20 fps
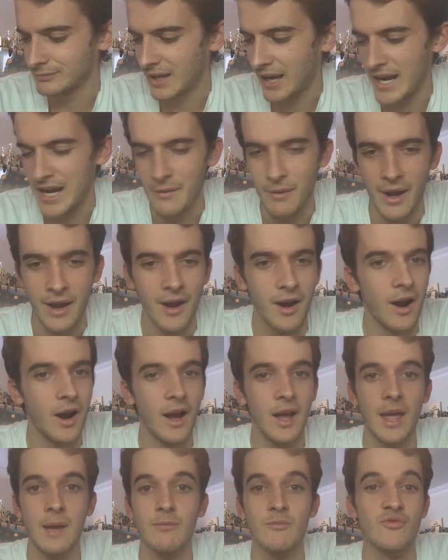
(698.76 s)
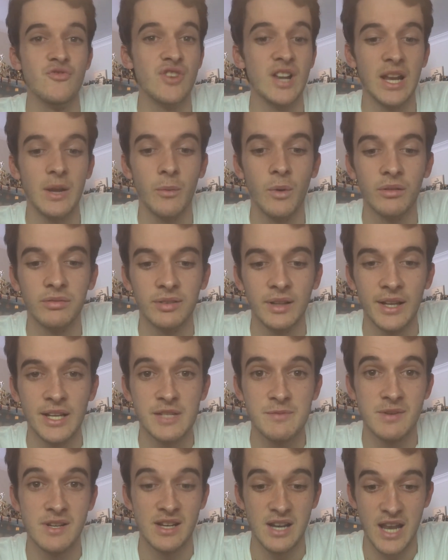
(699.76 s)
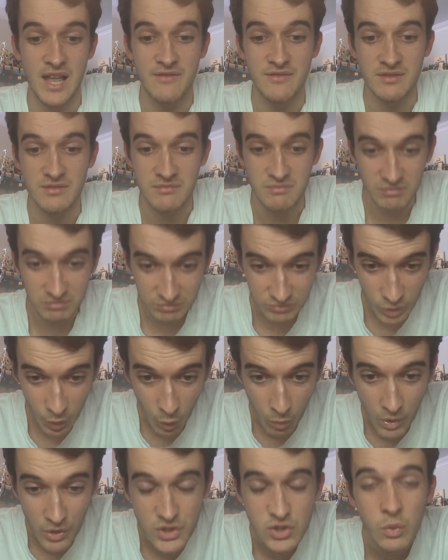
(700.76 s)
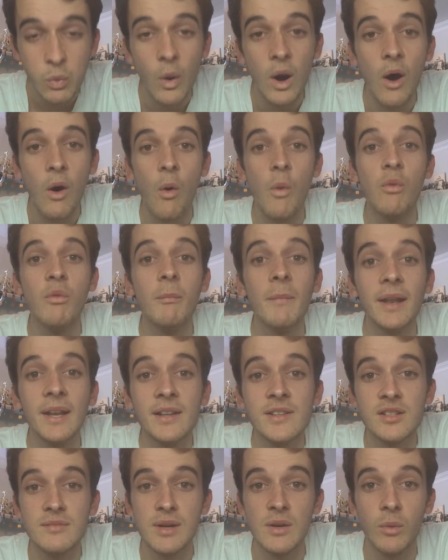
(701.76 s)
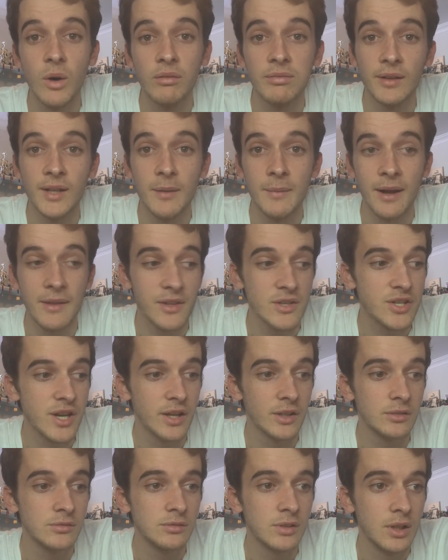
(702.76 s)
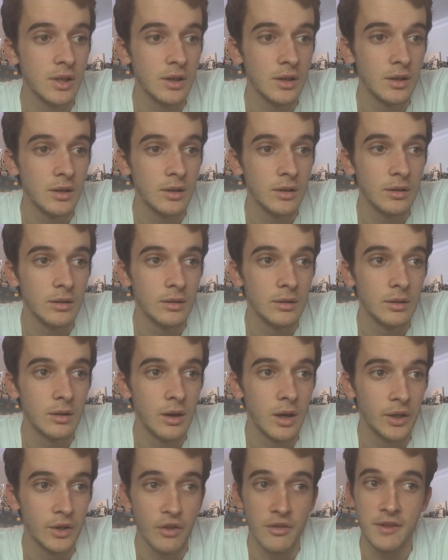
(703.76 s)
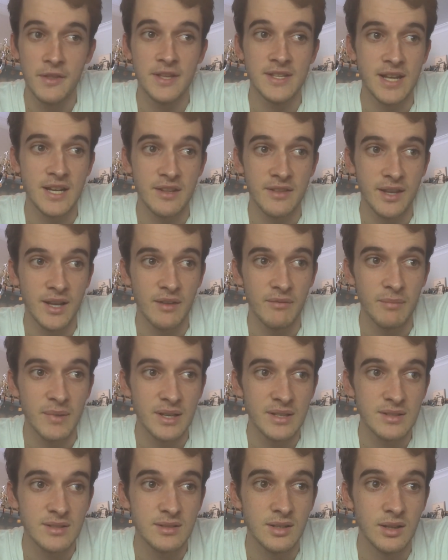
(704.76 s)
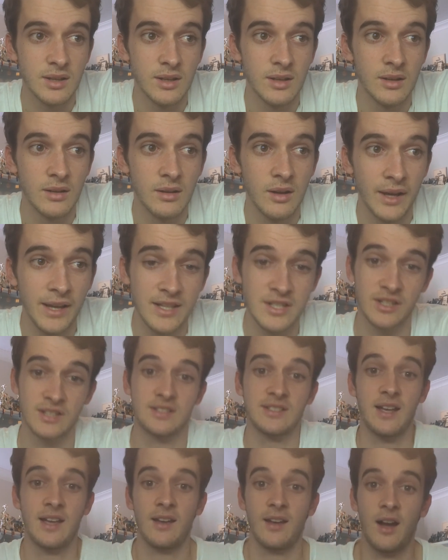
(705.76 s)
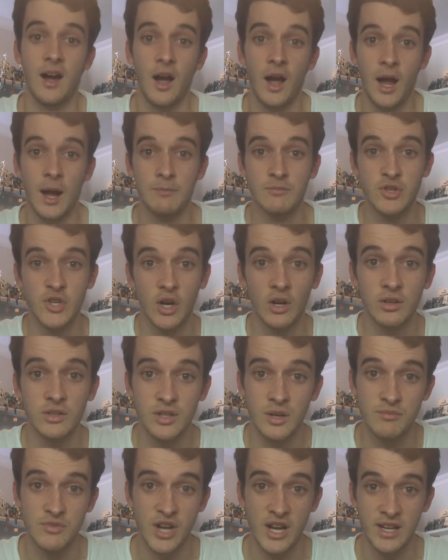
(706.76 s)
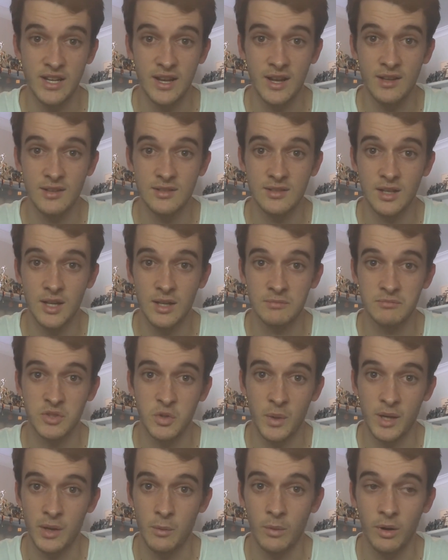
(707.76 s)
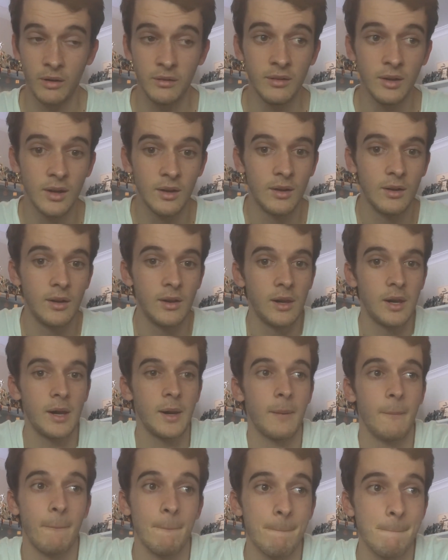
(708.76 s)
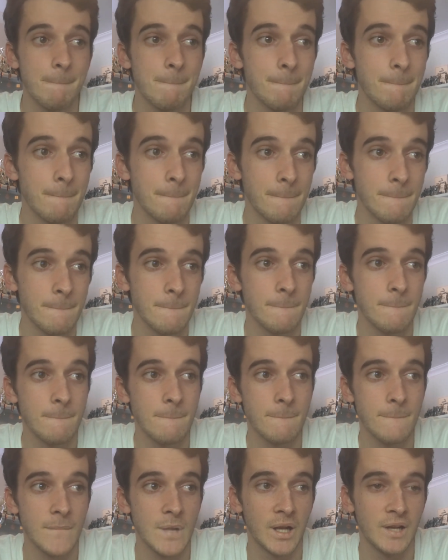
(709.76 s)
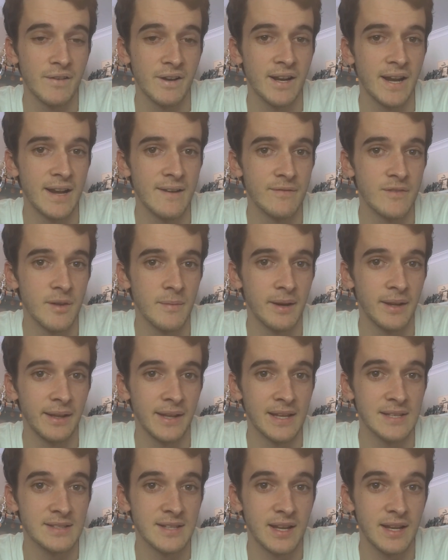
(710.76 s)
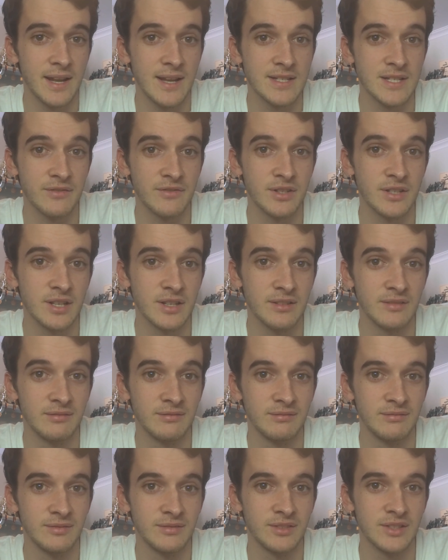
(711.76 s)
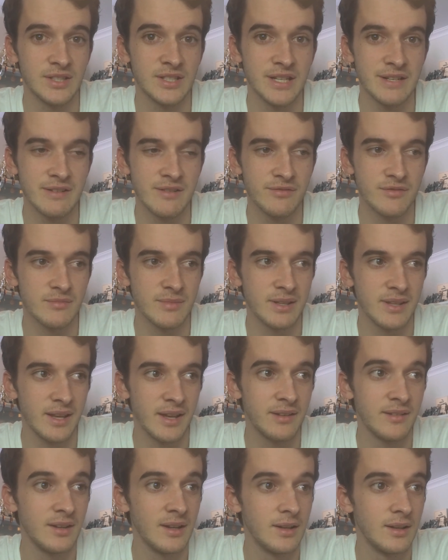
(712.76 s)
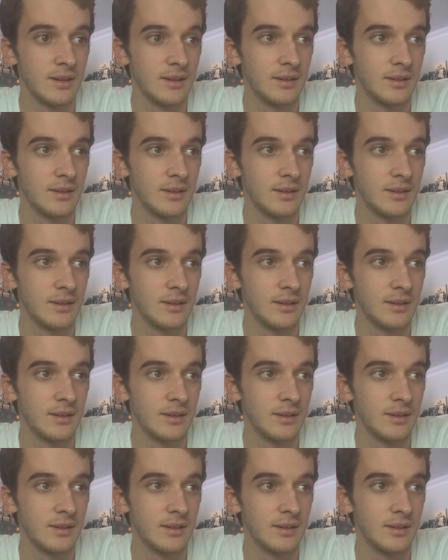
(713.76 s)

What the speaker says: Anyway, I am really waffling. It's been 11, almost 12 minutes of me waffling about the channel. I don't think there's anything I've missed. I guess I could say, I'm Josh, I'm JDS, I'm 21. I reckon any of you would have guessed that age if you didn't just hear it from me then.